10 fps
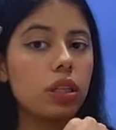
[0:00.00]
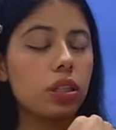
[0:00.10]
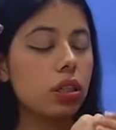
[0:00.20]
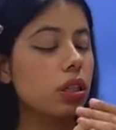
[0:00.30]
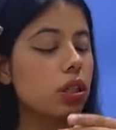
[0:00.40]

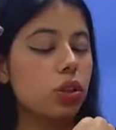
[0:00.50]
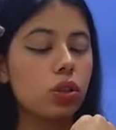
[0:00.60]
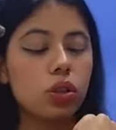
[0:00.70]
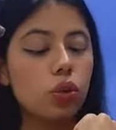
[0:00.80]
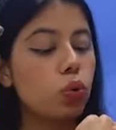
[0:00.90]
it's
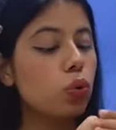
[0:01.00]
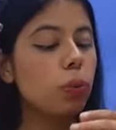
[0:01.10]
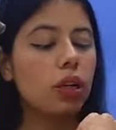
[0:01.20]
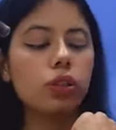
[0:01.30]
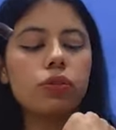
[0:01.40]
too
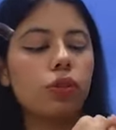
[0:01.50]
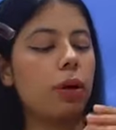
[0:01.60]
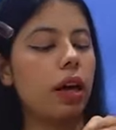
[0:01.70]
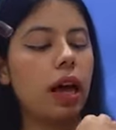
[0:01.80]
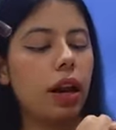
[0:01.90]
much
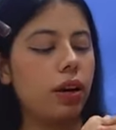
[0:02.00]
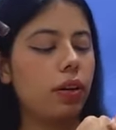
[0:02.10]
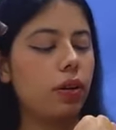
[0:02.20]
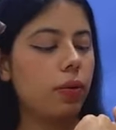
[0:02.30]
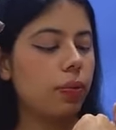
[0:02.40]
for my hand.